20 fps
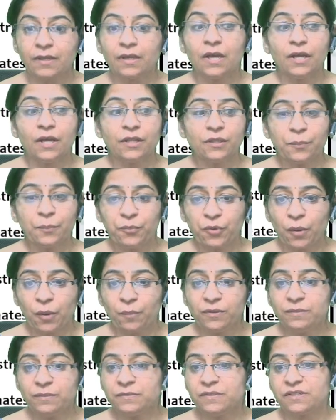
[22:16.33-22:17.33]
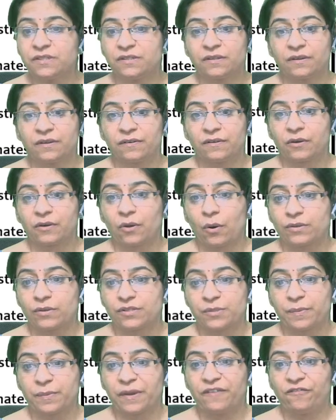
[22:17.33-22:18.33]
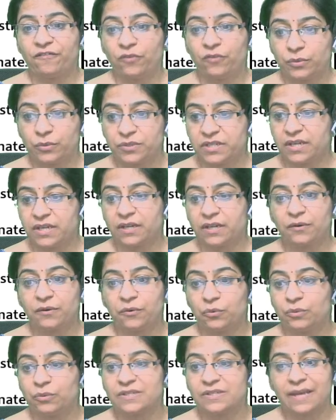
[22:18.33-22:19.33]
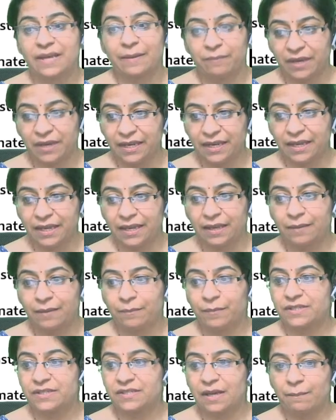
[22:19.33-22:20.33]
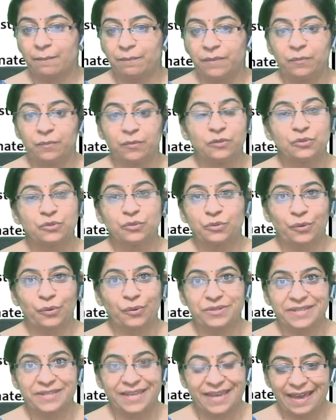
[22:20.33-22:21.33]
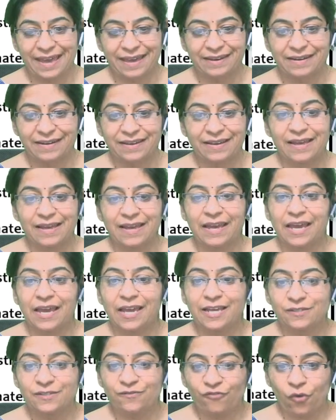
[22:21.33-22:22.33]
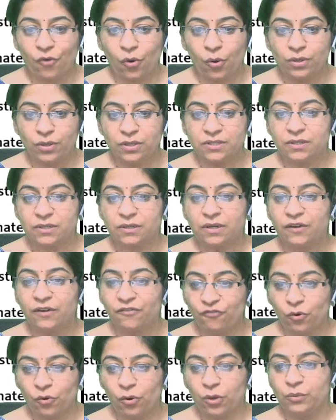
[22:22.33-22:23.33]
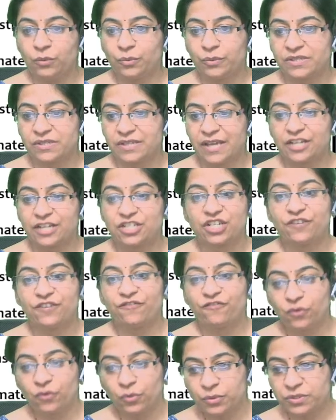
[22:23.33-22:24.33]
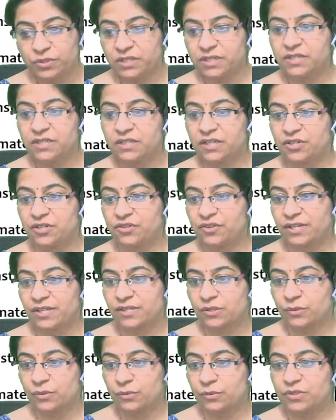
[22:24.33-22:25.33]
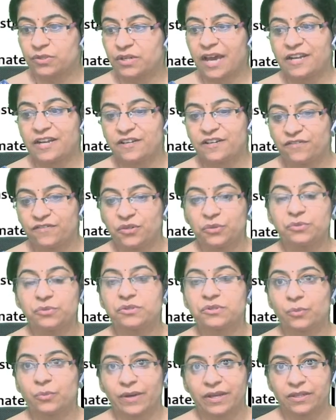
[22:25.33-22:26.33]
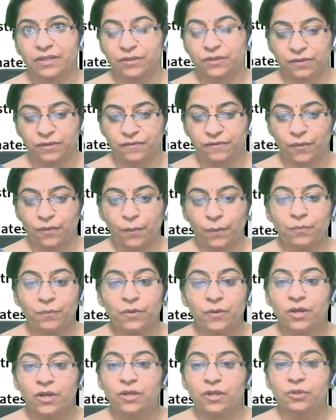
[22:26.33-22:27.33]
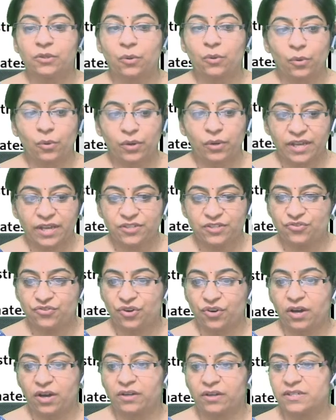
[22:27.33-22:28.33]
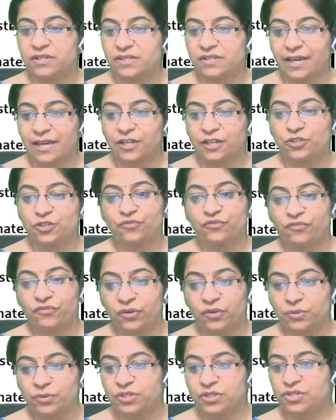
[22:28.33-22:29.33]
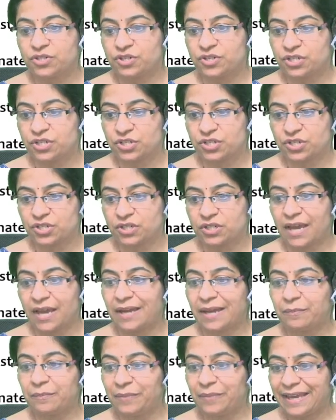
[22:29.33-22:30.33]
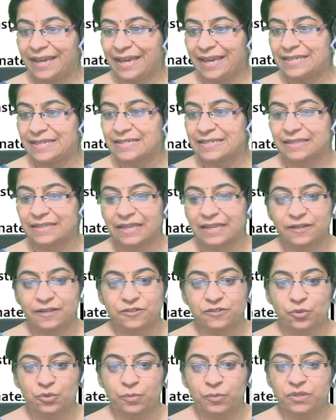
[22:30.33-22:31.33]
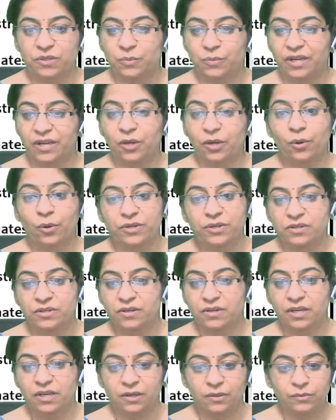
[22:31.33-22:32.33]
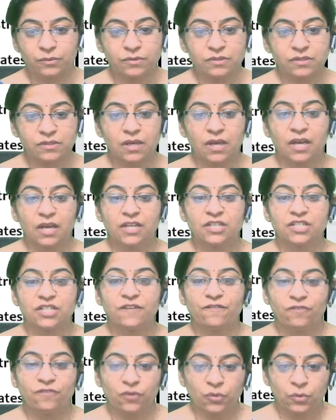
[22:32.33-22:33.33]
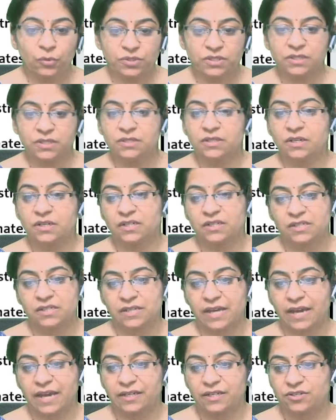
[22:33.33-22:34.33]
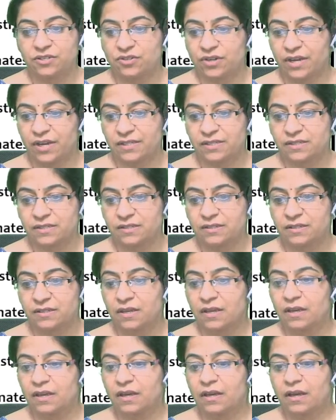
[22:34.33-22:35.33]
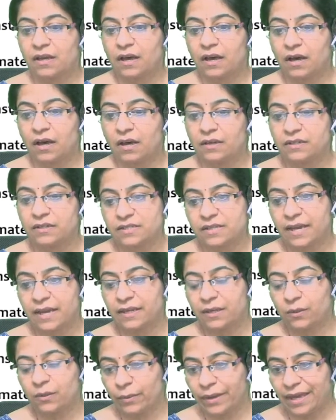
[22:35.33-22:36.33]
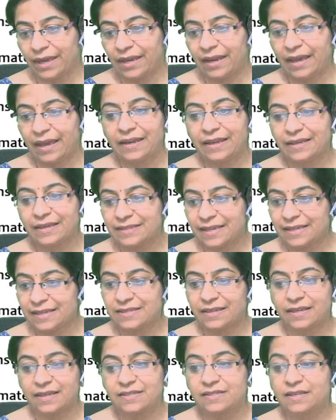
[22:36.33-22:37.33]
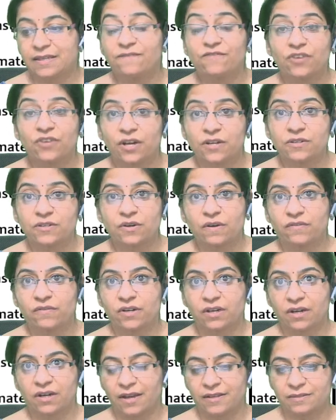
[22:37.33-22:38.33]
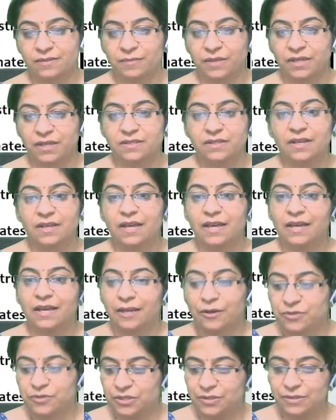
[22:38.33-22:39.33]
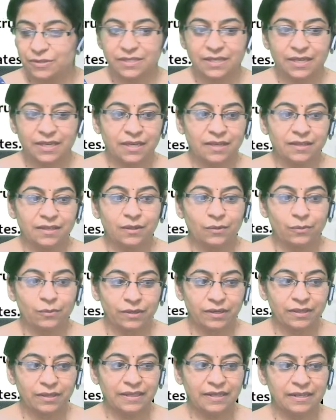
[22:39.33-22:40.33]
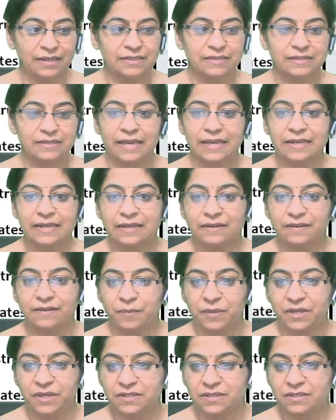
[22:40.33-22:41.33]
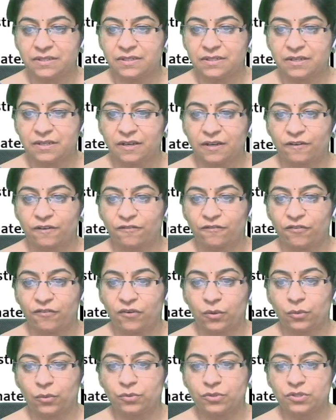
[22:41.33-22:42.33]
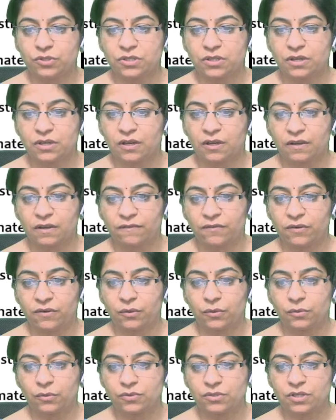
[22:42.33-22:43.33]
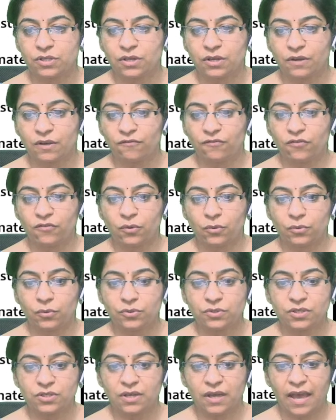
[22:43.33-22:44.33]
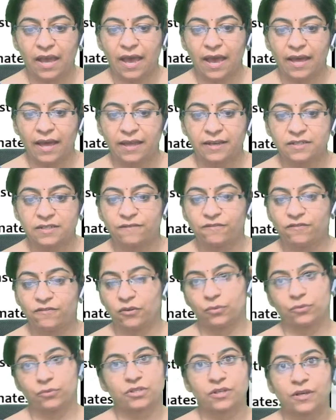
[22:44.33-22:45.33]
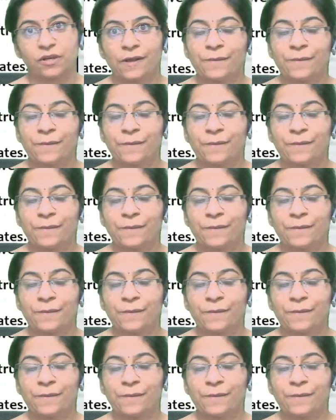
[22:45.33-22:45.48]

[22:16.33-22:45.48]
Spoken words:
the problems caused by floating rules are many, but some people do not care. Her fault was that she floated the dress code and refused to wear the uniform. The orchestra decided to float tradition and played their instrument wearing ordinary clothes. She floated her designer dress, designer wear, and accessories in front of her classmates. Now, do you see the word that is getting repeated? Float, float, float, and float.